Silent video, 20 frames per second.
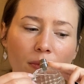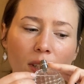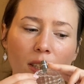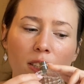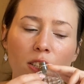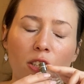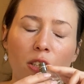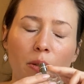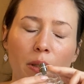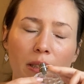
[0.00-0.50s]

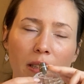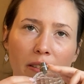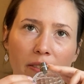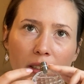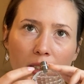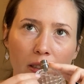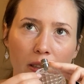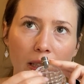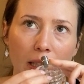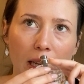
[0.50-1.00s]
So it
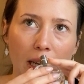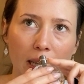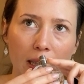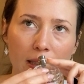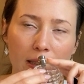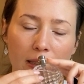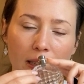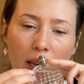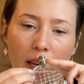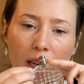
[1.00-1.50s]
definitely
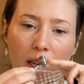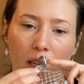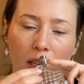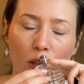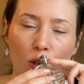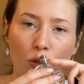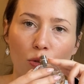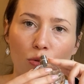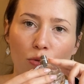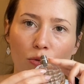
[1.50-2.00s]
has a
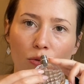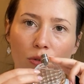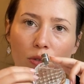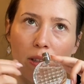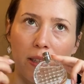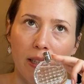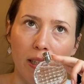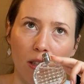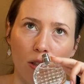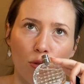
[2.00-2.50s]

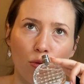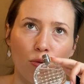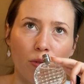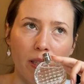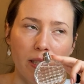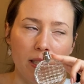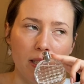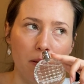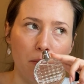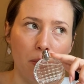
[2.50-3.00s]

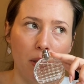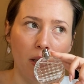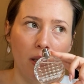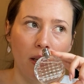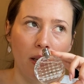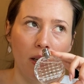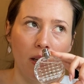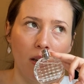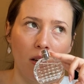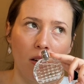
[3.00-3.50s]
crisp,
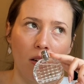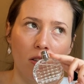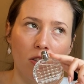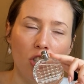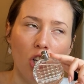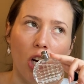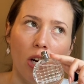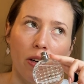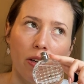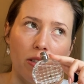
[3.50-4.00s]

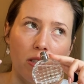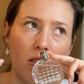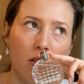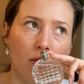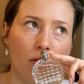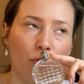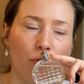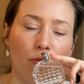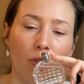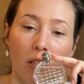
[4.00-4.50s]
tart
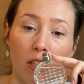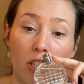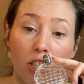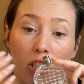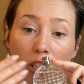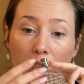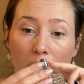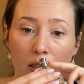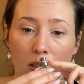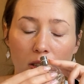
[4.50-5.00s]

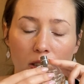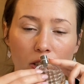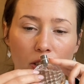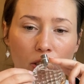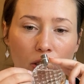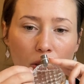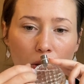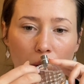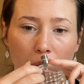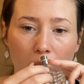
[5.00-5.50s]
freshness
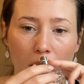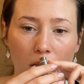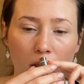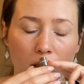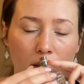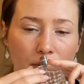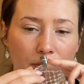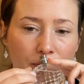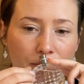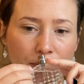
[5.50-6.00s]
to it.
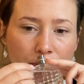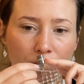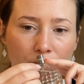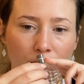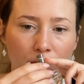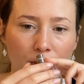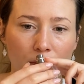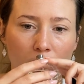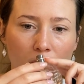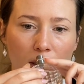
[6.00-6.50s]

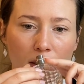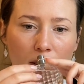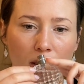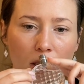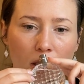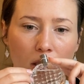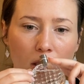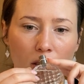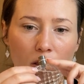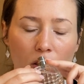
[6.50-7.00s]

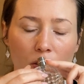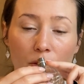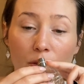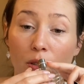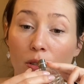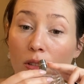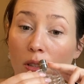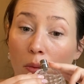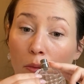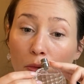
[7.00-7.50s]
There's also
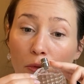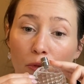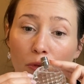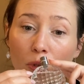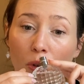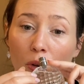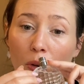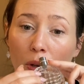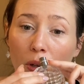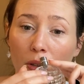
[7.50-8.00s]
some
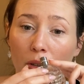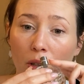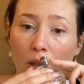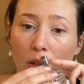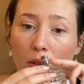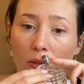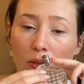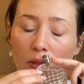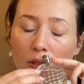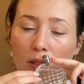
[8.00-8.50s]
floral
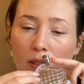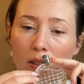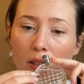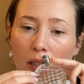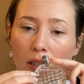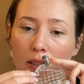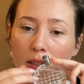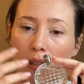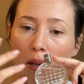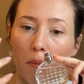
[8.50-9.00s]
notes.
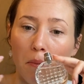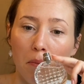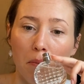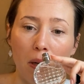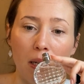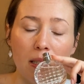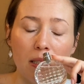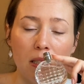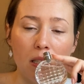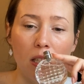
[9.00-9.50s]
There's a
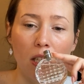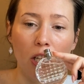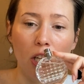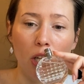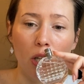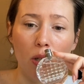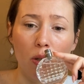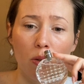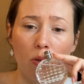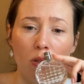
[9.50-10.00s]
musk
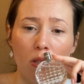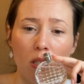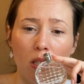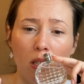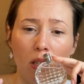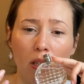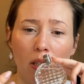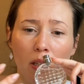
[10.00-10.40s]
note.